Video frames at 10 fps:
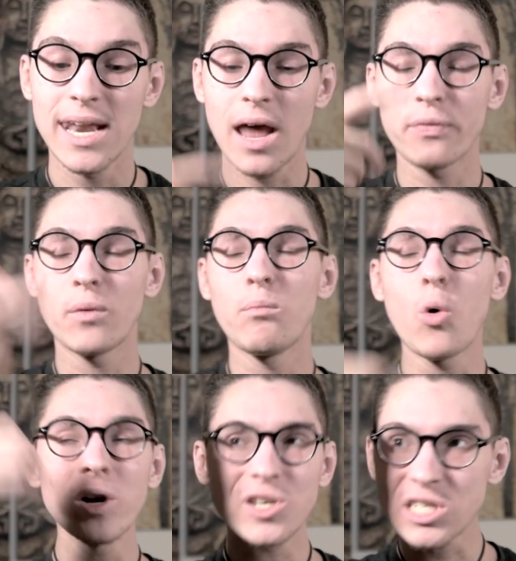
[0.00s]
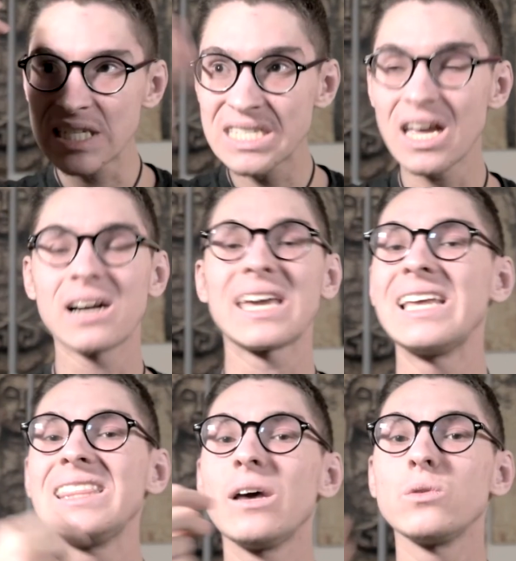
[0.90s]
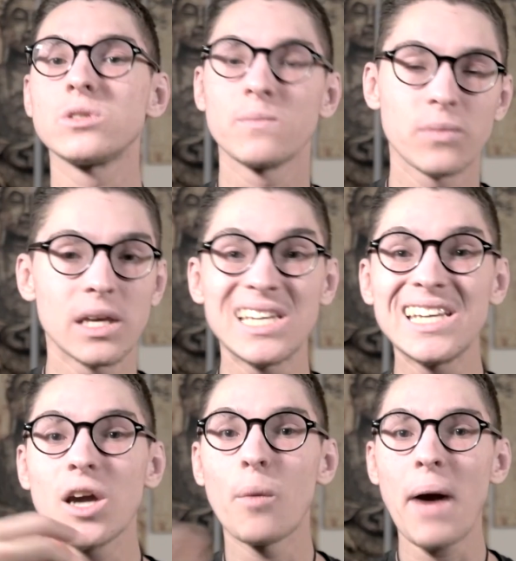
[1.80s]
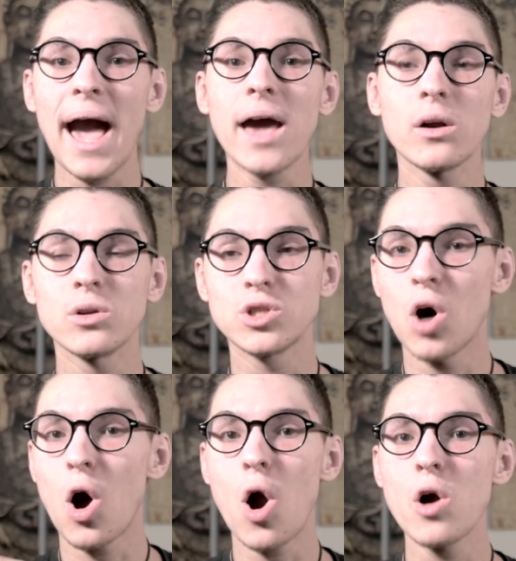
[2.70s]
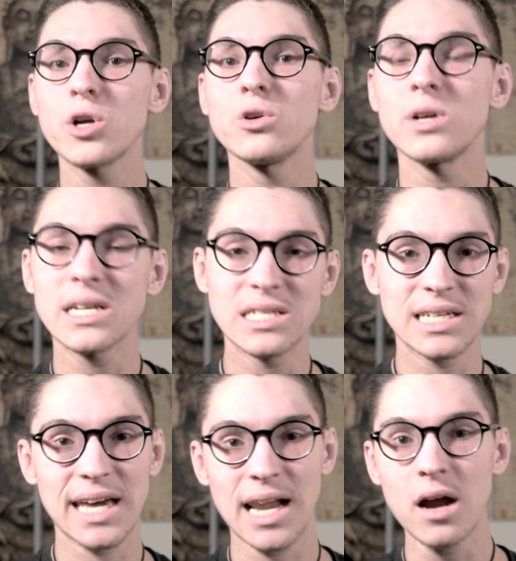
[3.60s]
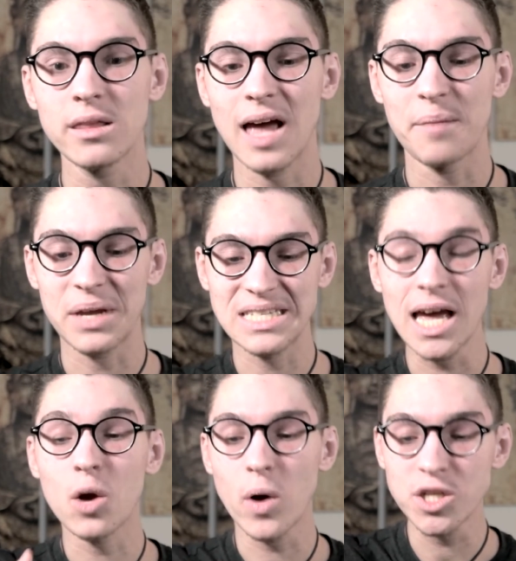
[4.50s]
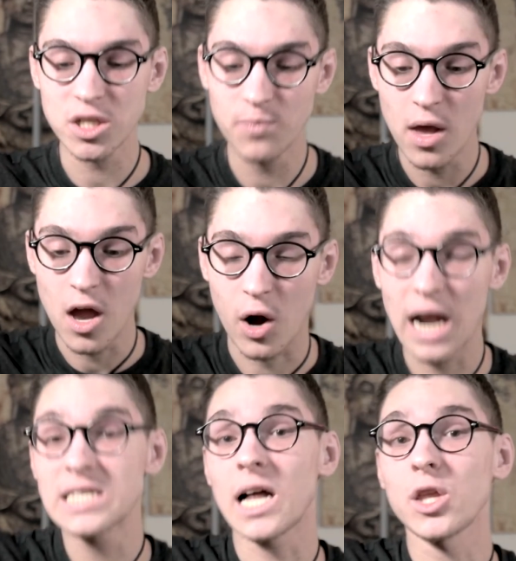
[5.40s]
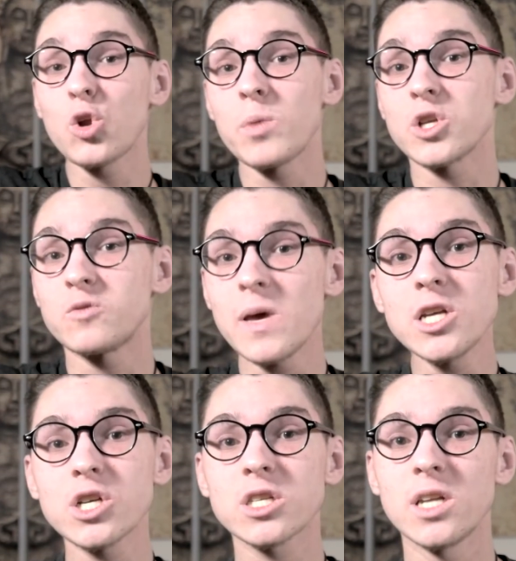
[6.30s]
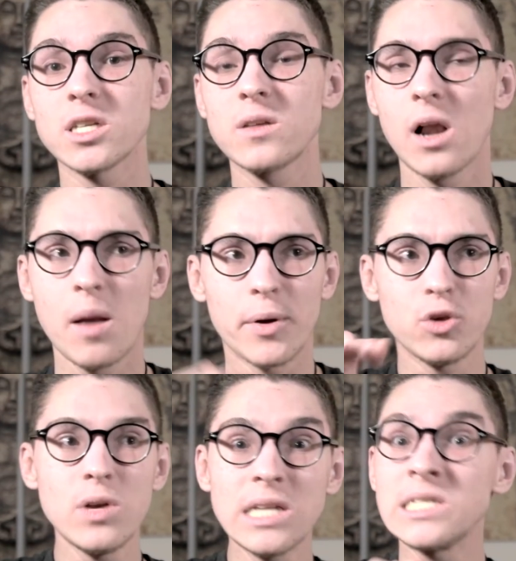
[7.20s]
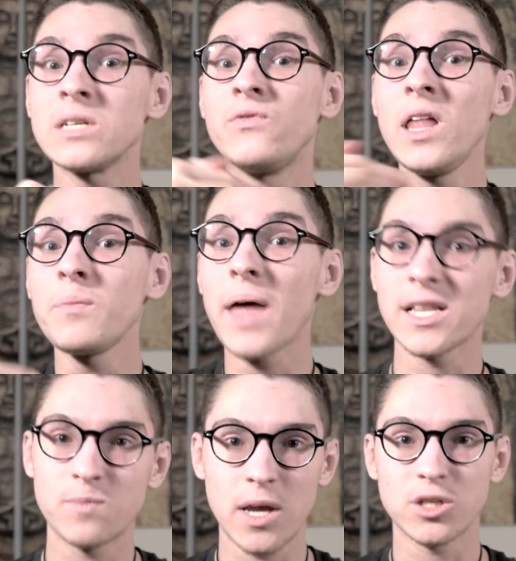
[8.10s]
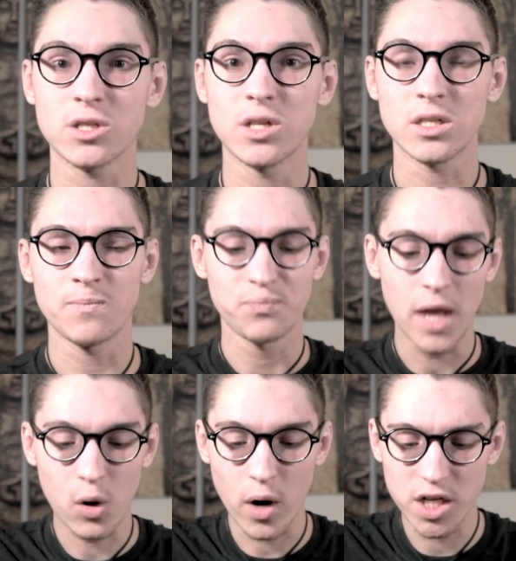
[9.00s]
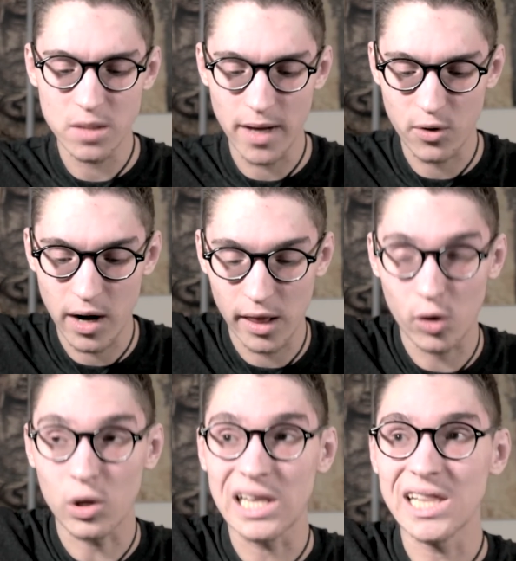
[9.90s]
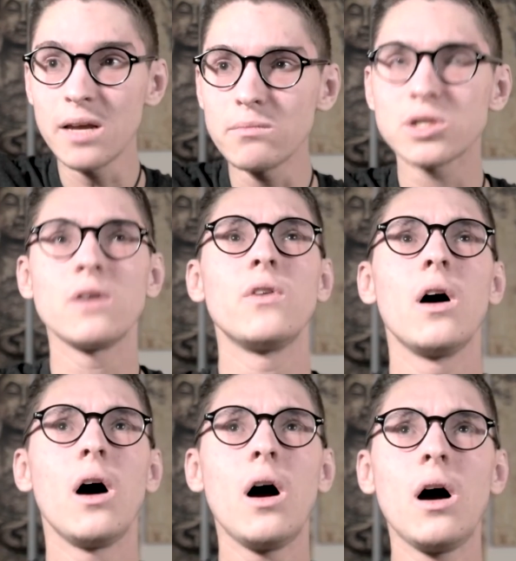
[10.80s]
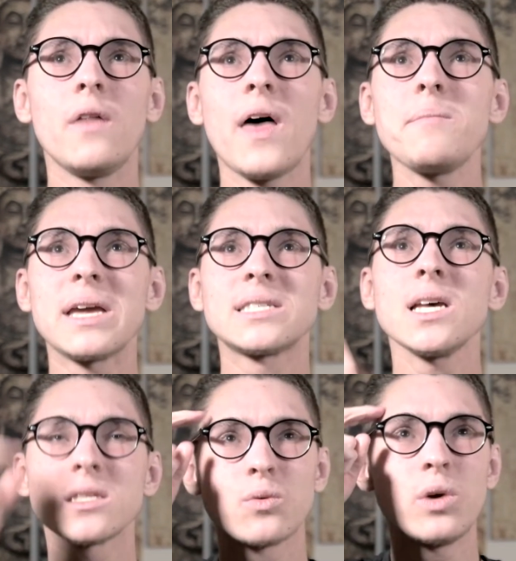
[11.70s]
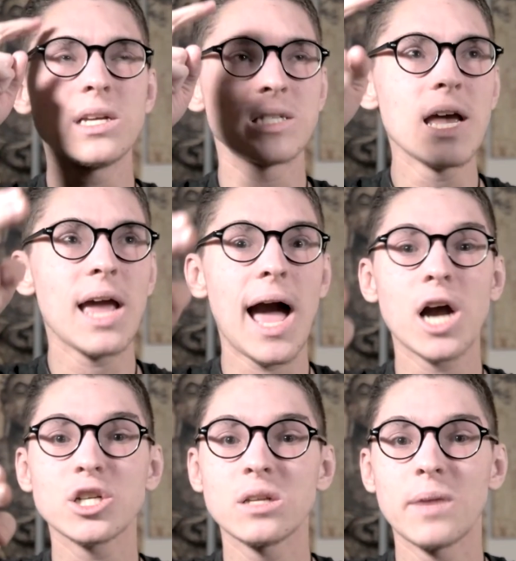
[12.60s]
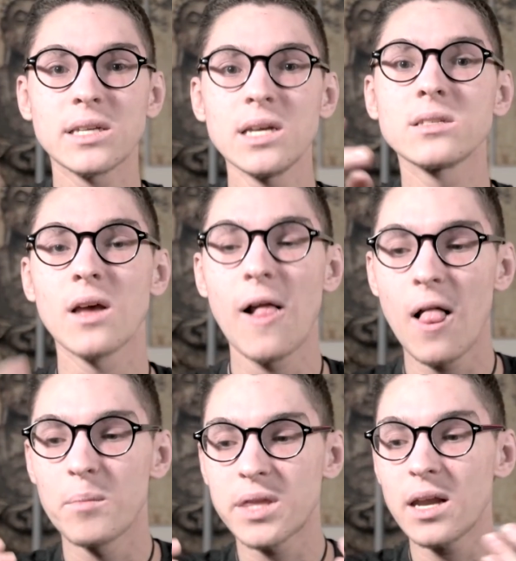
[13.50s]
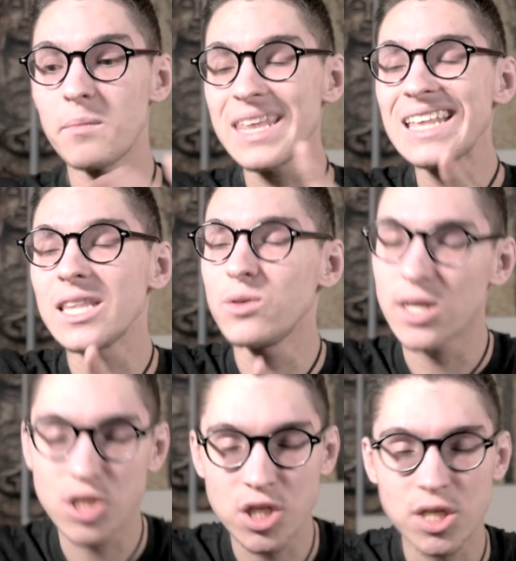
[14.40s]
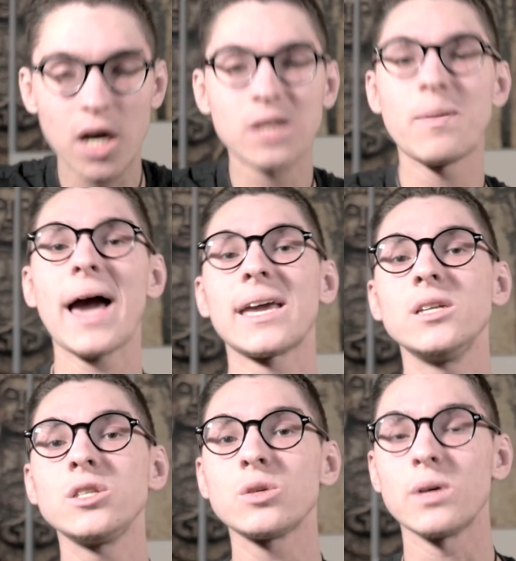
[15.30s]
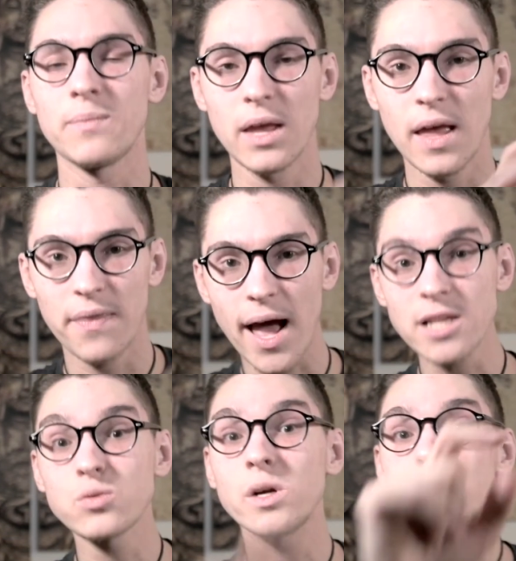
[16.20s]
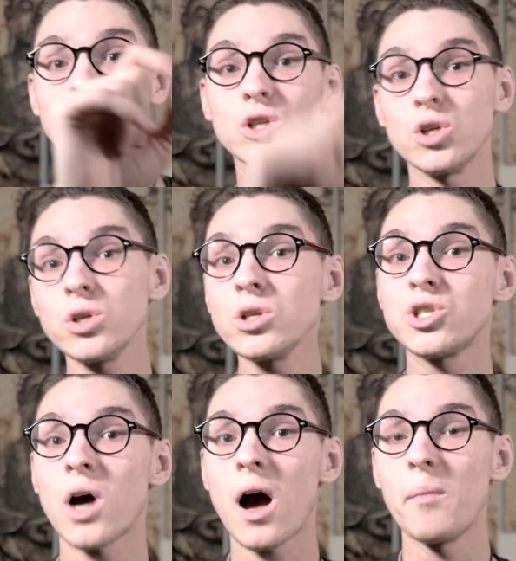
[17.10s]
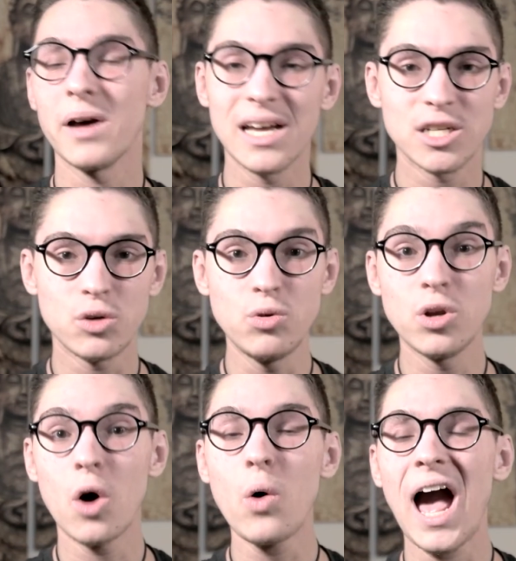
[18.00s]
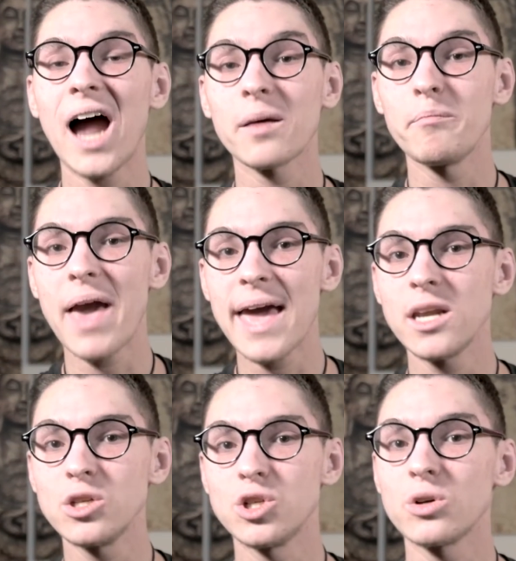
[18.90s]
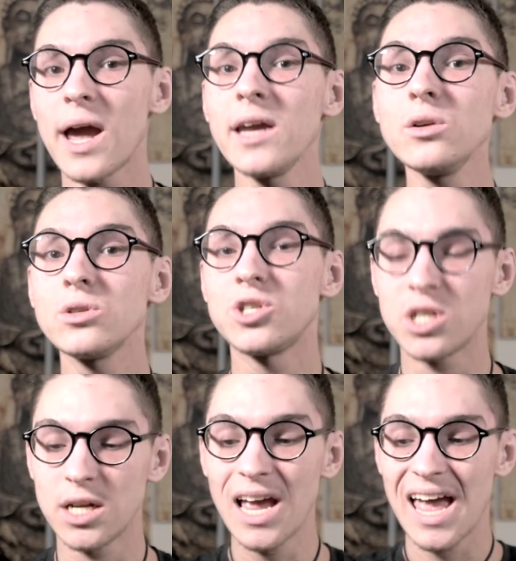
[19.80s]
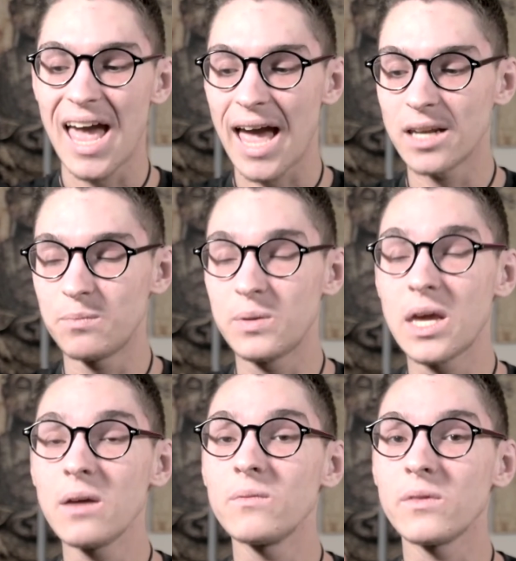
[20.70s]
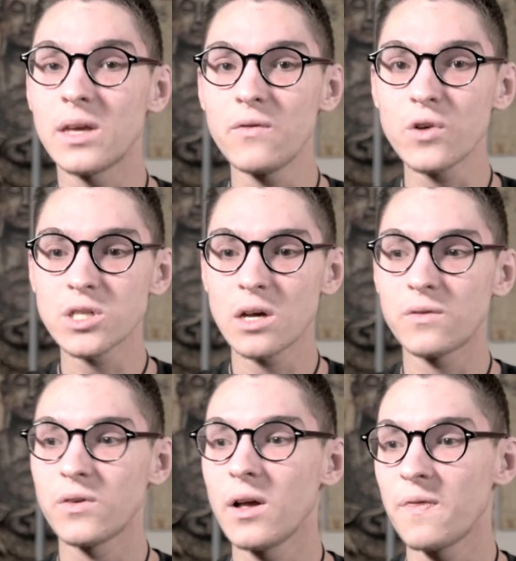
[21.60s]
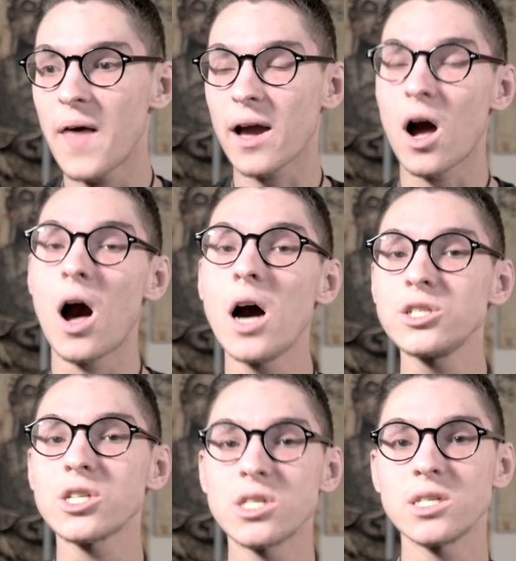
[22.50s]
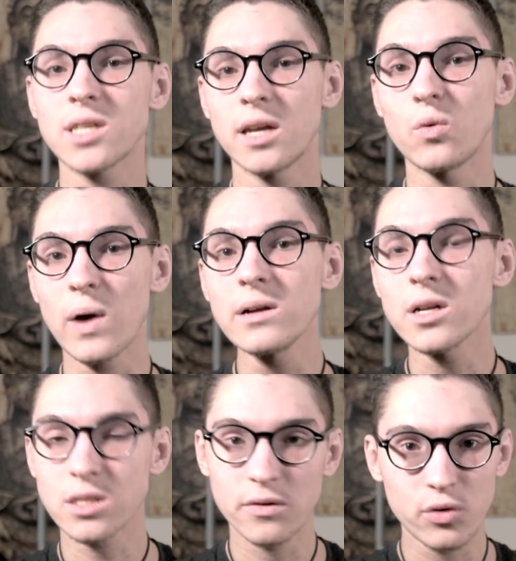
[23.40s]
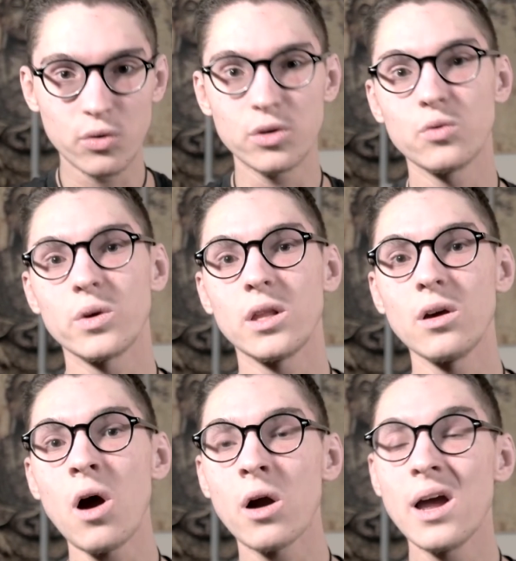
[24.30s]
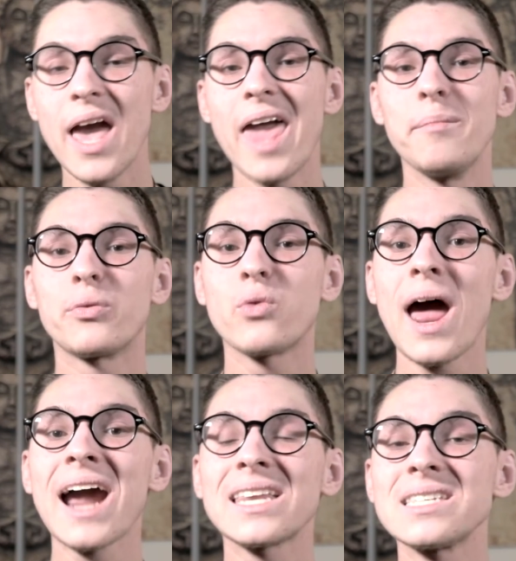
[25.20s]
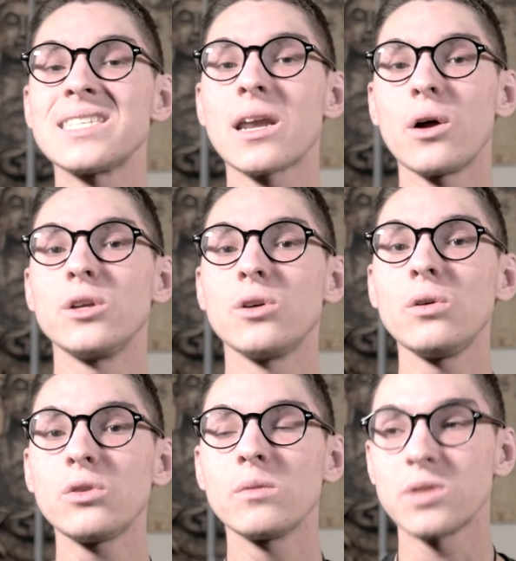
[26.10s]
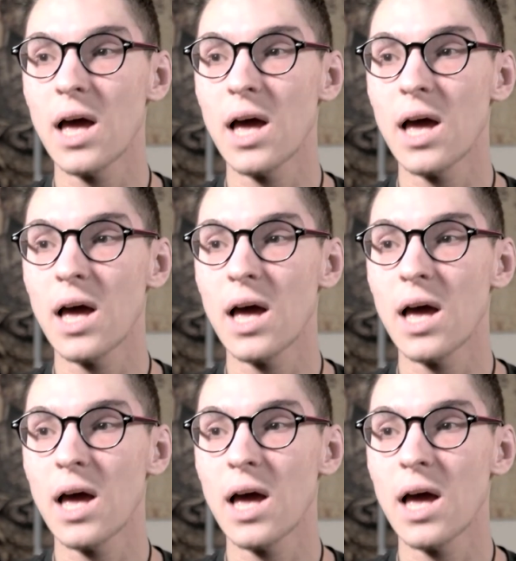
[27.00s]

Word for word: Now, the more you're stuck in those ego patterns, the harder it is to get out of that, because that question creates a little bit of spaciousness, but you need to develop that spaciousness. That question might create a little glimpse of, oh, that makes sense. What he's saying actually makes sense. But then immediately you get sucked back into it. That's when it's your job to know how to manage your energy and give yourself that consciousness and awareness of who you really are, and practice that on your own terms.